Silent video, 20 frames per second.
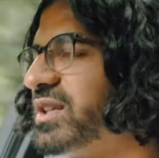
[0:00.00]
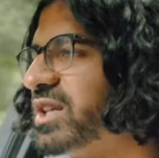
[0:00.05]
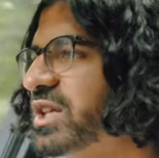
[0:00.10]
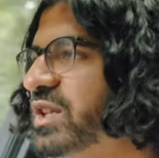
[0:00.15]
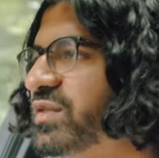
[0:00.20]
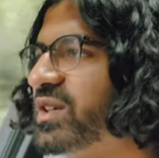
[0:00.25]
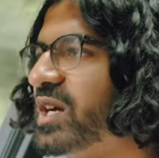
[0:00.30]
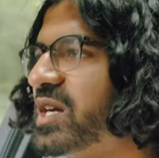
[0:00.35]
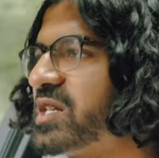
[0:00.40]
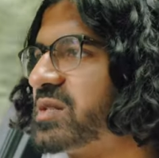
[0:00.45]
I don't know
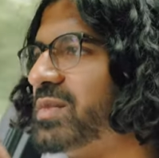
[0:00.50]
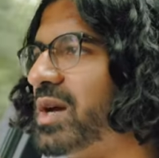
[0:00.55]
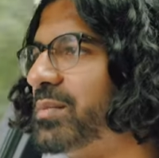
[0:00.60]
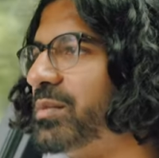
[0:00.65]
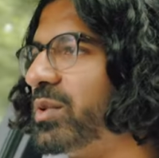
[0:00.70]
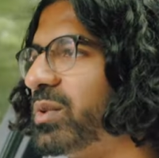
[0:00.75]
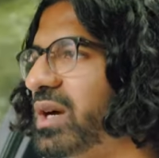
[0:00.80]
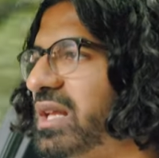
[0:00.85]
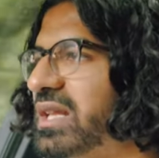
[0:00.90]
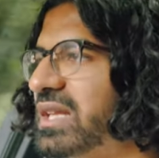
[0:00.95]
if you guys
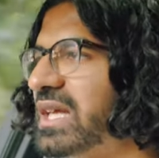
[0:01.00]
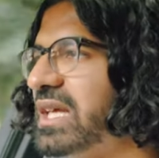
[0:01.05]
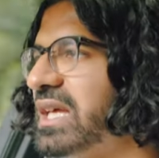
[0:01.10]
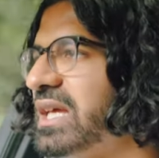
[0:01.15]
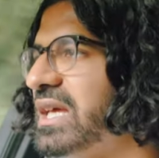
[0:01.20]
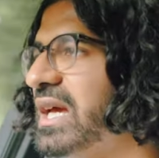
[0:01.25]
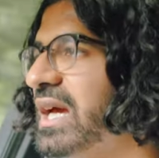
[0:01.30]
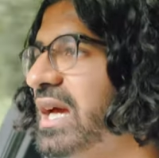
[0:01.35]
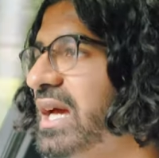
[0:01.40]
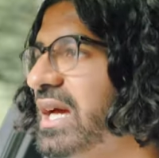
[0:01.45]
remember when
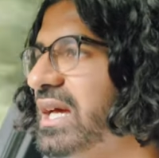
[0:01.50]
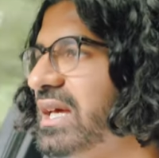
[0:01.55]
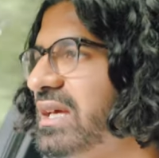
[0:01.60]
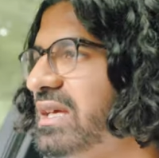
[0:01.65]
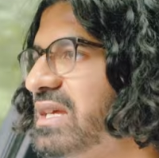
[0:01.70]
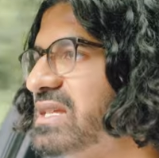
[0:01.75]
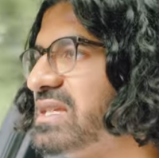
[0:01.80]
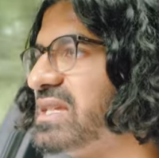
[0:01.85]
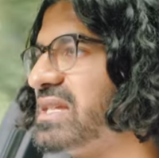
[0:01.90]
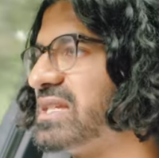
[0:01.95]
the
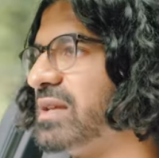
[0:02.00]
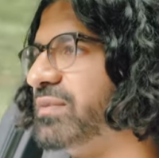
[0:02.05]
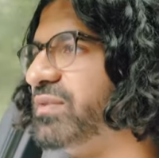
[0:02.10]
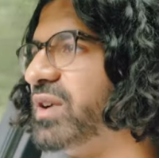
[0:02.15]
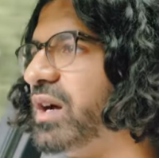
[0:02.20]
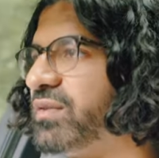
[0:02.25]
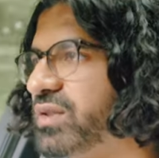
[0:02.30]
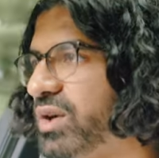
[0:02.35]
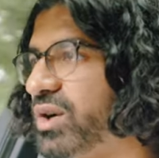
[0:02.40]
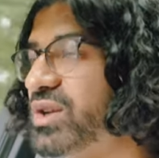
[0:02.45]
e sixty
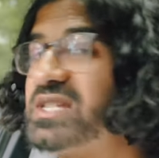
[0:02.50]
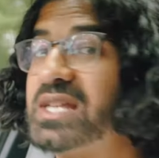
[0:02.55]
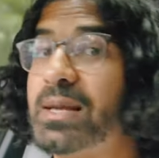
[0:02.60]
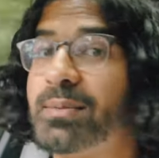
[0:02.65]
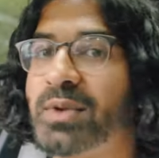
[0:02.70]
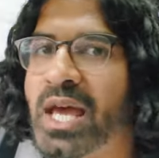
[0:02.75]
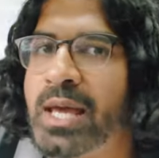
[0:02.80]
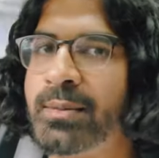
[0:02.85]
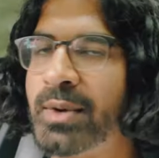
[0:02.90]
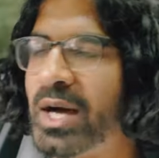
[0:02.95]
five
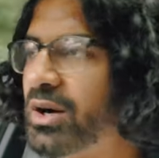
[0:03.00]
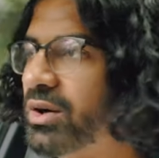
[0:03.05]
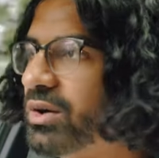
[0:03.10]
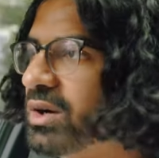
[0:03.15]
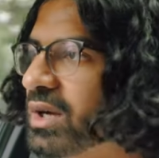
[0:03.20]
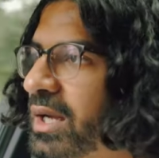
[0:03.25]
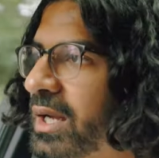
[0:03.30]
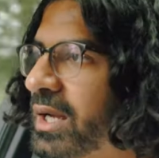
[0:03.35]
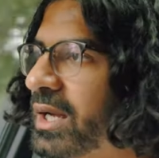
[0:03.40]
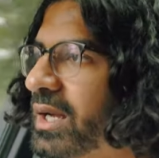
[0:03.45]
concept came out.
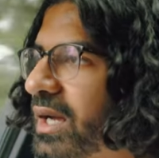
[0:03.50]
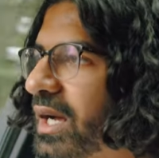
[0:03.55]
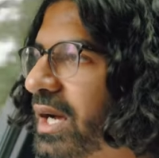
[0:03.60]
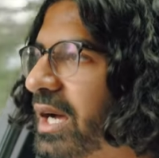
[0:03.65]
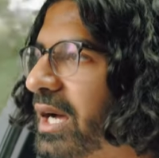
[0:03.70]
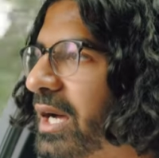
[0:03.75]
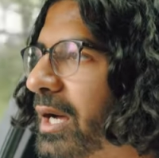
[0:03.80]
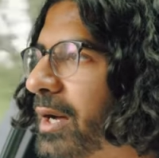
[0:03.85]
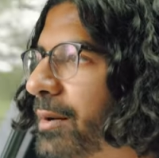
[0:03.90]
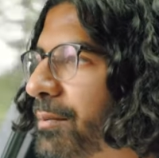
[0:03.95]

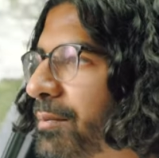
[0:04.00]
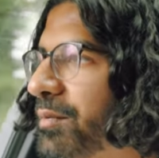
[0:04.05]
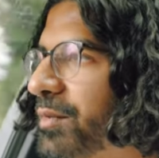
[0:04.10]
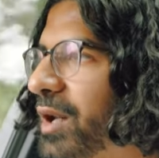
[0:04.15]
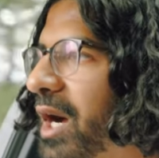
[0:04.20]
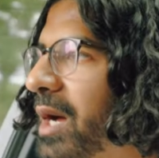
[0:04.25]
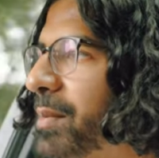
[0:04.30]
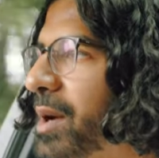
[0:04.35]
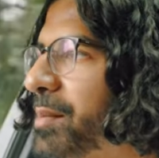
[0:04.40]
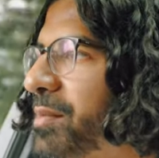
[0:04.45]
Um,
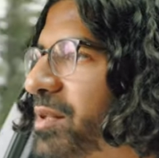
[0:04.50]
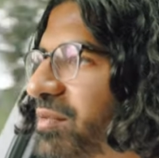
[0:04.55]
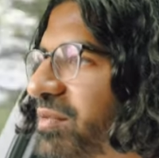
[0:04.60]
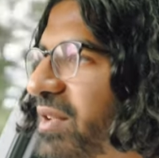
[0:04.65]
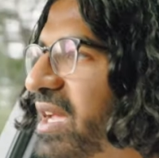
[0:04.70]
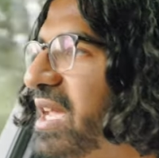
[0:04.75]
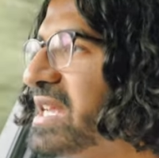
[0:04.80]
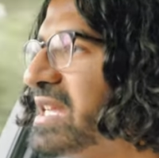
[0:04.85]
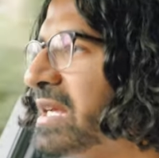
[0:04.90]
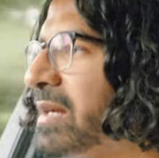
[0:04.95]
I remember
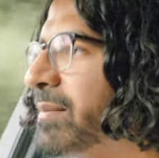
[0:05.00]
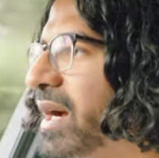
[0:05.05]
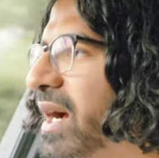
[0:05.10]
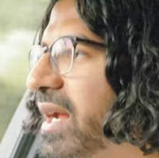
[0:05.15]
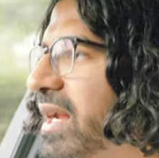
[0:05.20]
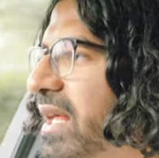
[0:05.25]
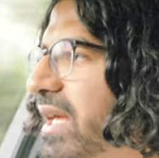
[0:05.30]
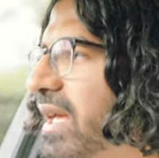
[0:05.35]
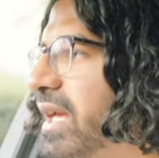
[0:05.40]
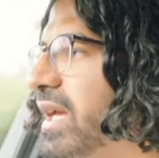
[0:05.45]
reading
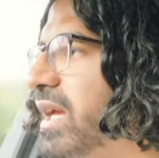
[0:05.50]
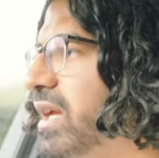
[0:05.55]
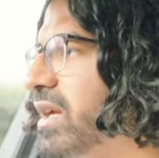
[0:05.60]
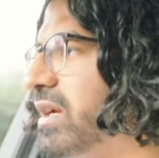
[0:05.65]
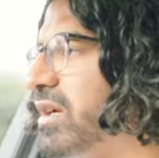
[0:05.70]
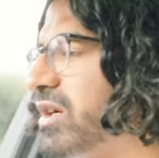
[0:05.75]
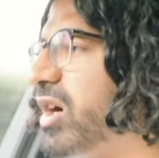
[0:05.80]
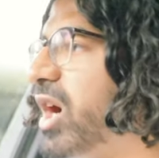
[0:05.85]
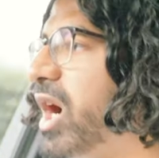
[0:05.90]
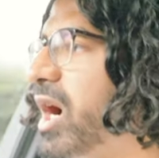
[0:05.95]
about it
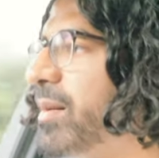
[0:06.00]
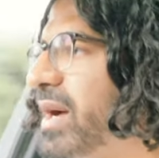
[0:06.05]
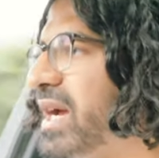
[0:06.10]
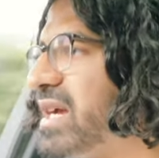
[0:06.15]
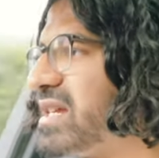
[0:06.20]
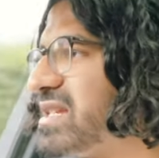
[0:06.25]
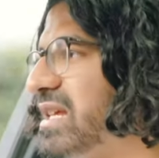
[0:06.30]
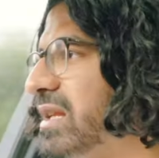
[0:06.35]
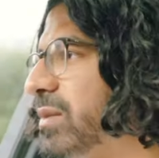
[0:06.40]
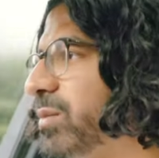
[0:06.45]
in Car
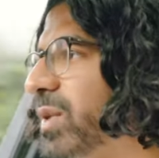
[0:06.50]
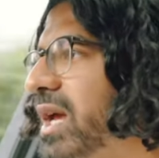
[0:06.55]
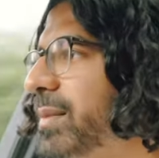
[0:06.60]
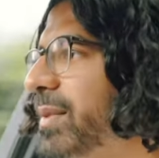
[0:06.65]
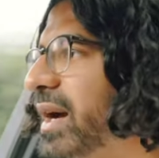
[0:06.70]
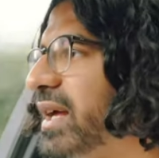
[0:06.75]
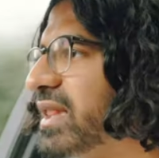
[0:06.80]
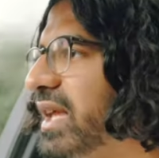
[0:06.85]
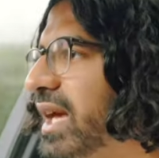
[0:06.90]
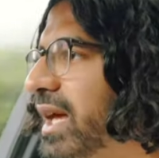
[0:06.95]
Magazine way
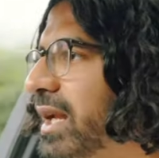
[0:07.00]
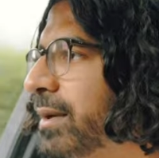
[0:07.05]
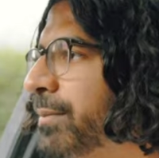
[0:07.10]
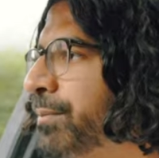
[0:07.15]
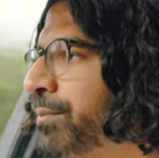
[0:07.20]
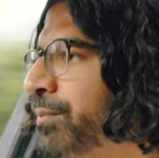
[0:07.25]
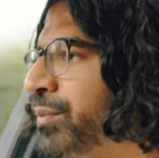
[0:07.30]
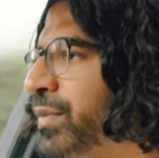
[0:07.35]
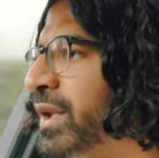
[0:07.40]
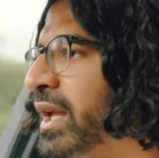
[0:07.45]
back then,
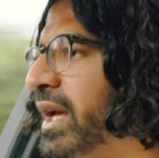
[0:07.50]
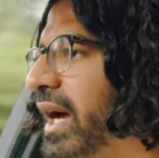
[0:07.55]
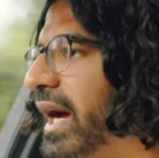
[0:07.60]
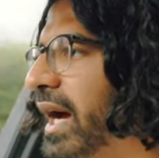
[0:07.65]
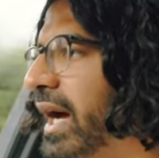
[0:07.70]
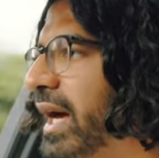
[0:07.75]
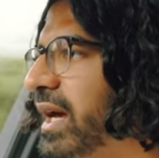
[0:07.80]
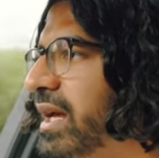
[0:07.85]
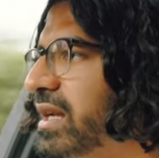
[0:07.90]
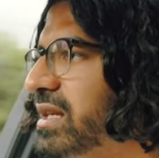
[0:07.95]

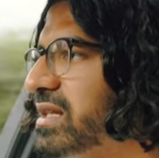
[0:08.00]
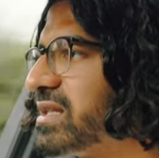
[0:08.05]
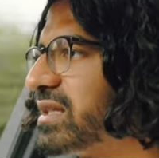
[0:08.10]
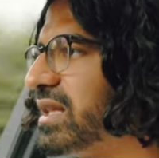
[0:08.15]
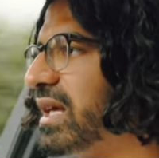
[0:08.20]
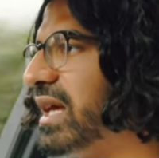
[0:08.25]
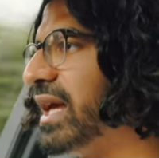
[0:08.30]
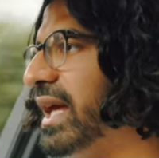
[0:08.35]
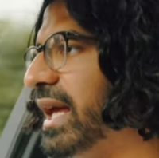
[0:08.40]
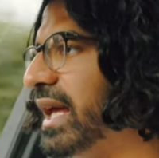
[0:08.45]
and
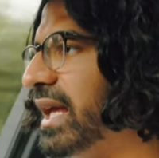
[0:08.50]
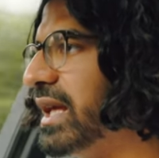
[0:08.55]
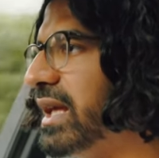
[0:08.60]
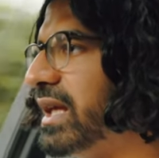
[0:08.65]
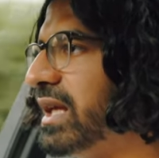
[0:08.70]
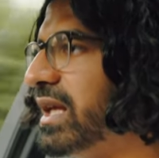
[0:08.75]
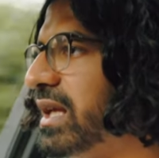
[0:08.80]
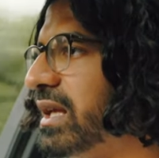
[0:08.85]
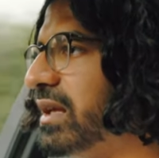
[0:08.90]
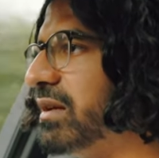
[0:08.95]

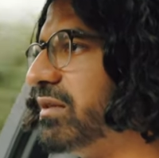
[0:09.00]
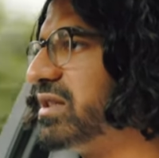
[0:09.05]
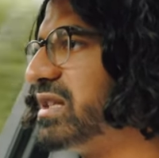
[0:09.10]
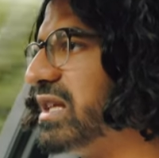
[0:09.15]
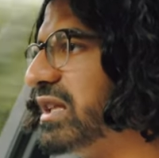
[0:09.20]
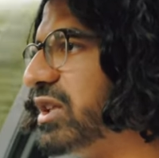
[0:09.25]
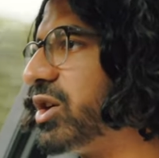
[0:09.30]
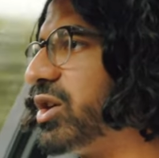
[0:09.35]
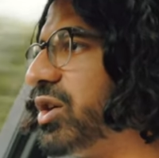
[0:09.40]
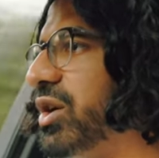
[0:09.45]
they
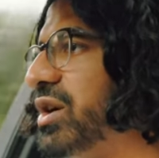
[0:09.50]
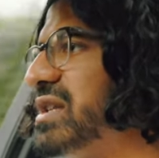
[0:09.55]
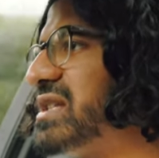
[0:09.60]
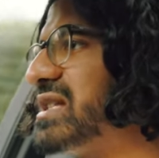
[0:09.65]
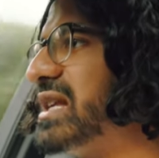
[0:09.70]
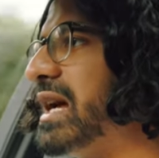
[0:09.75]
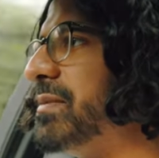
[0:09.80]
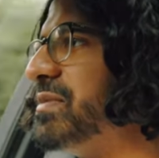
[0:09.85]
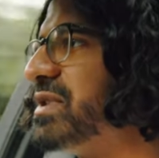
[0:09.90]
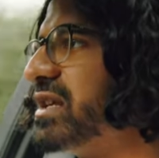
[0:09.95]
did the
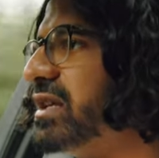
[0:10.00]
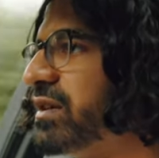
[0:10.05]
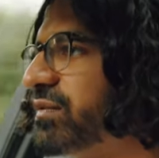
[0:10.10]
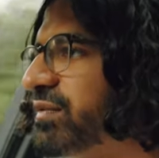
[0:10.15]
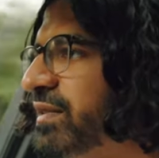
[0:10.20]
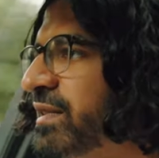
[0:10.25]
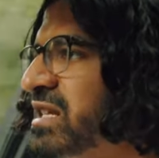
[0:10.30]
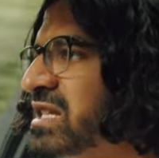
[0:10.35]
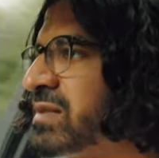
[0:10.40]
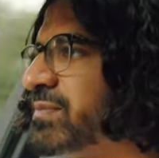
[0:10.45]
concept in a
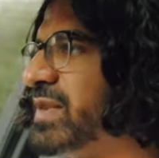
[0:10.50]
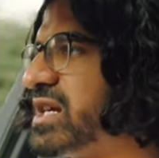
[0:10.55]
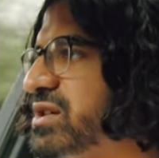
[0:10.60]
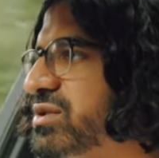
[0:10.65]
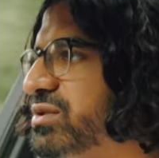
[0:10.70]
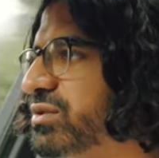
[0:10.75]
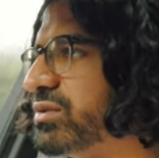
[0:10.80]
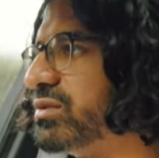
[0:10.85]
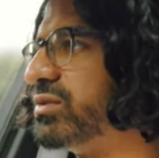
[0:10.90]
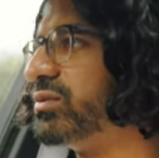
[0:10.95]
very
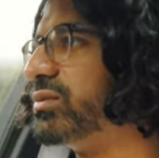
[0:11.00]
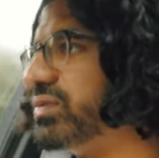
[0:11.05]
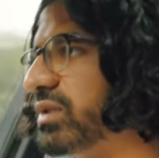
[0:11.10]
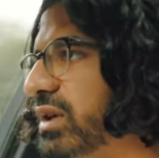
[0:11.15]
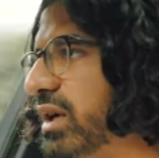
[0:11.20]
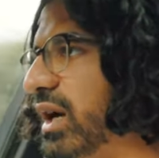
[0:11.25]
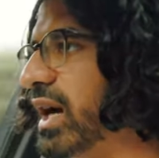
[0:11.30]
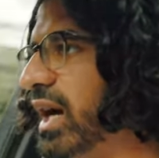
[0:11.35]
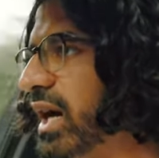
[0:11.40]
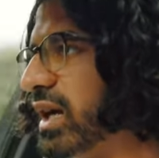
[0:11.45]
special
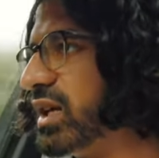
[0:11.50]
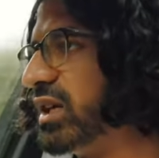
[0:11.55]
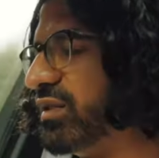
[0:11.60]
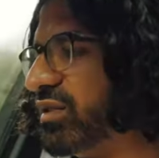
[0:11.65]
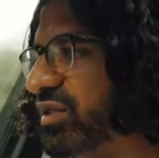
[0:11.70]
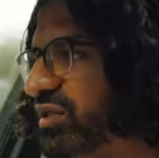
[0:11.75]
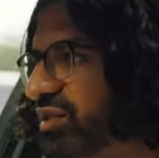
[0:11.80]
uh, kind of